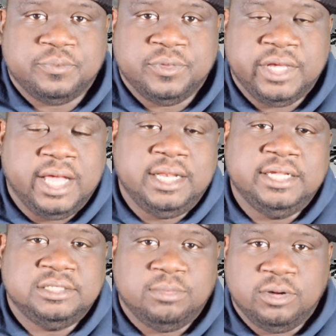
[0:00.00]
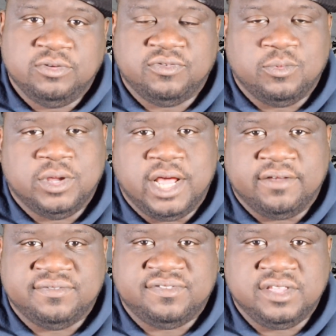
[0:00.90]
The LS motor, from what
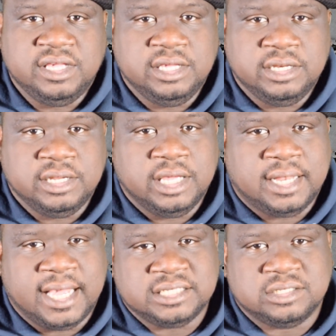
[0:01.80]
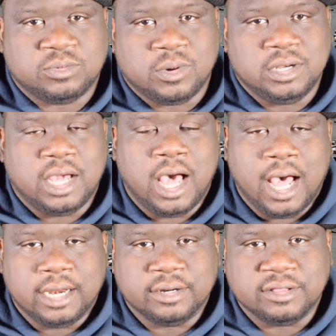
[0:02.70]
I've seen, it likes to run
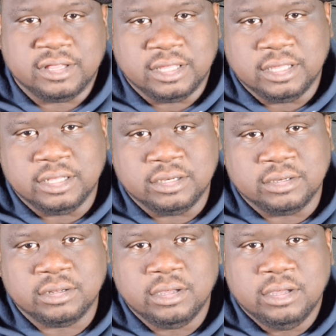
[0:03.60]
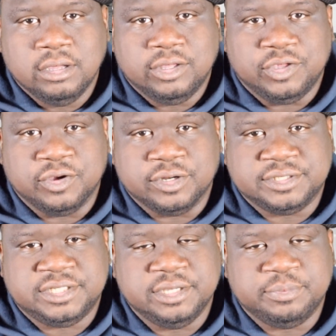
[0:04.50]
hotter than your
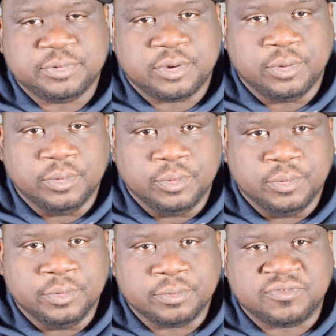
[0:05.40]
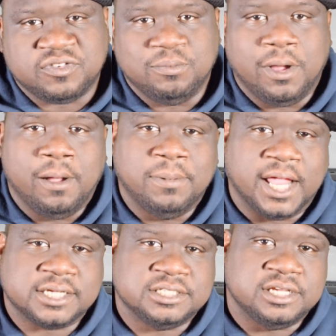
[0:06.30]
typical small
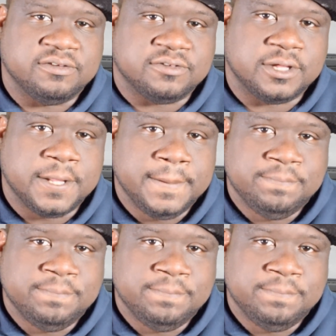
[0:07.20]
block Chevy.